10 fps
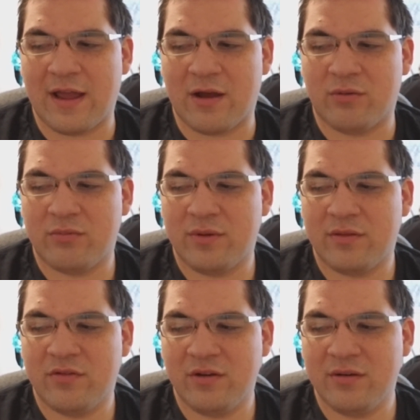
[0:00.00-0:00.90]
out
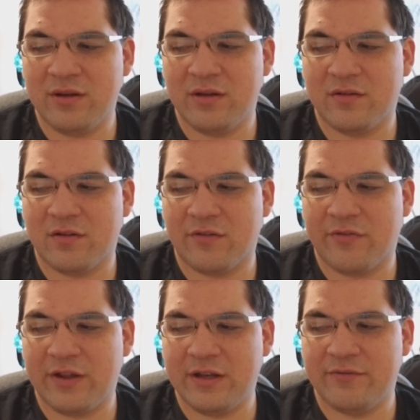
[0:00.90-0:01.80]
with Jiren and start
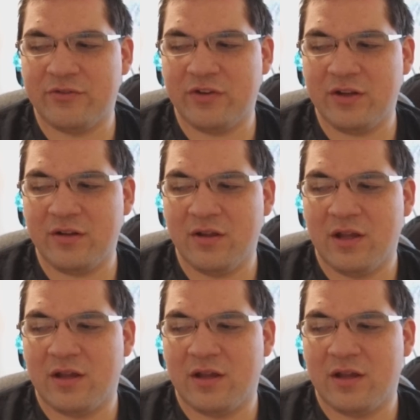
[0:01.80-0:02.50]
fighting Vegeta.